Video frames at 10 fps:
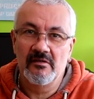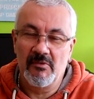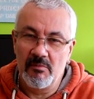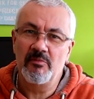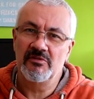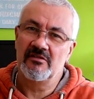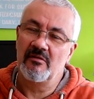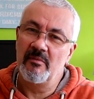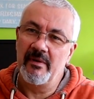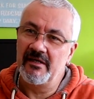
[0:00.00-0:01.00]
My mum says
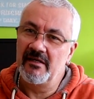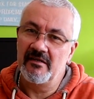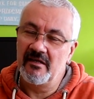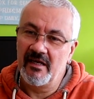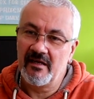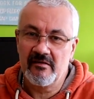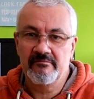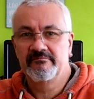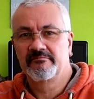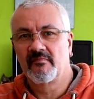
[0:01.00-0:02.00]
I'm a pain in the neck.
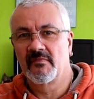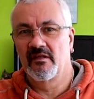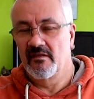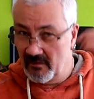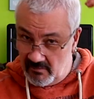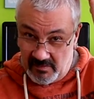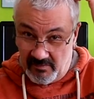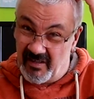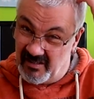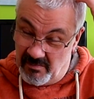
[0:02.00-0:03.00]
I
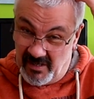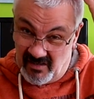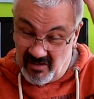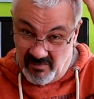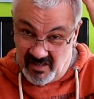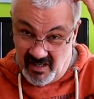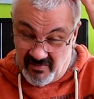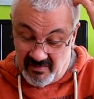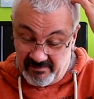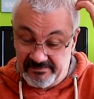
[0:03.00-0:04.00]
think she means something
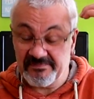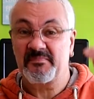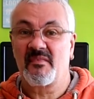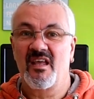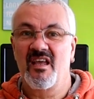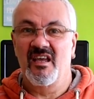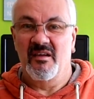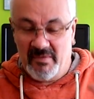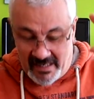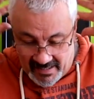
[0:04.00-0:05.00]
different.
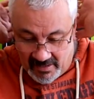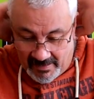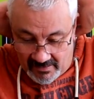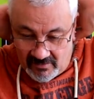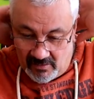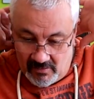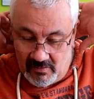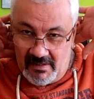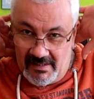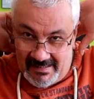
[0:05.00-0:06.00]
But anyway,
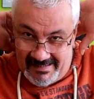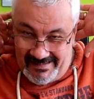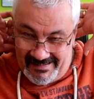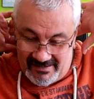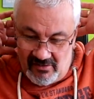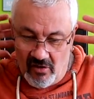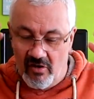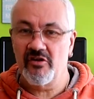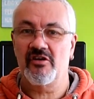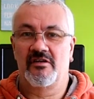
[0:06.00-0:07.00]
so
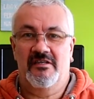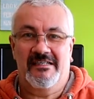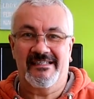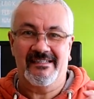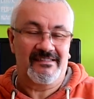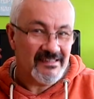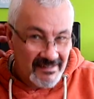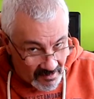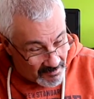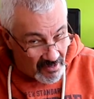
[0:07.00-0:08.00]

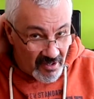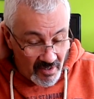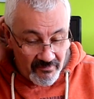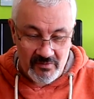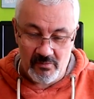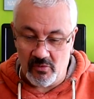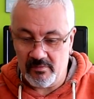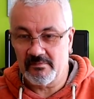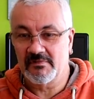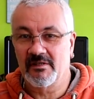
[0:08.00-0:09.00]
it can be uncomfortable.
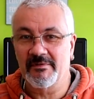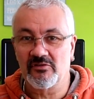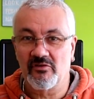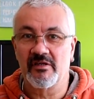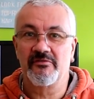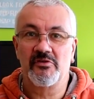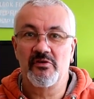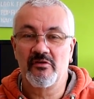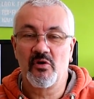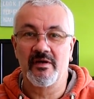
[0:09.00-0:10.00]
I mean, it's alright if you're
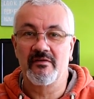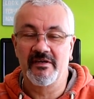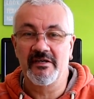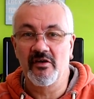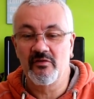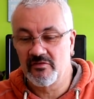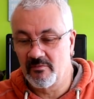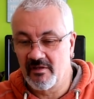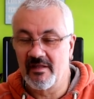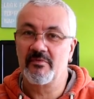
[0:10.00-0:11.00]
doing a quick video or
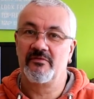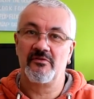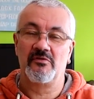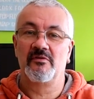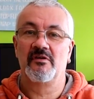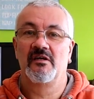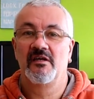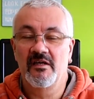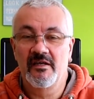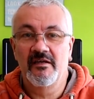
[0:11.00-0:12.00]
something like that, but if you're doing
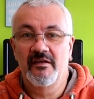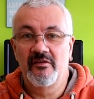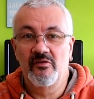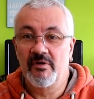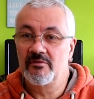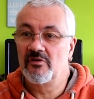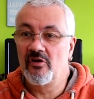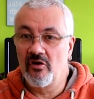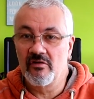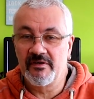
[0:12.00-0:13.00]
perhaps a long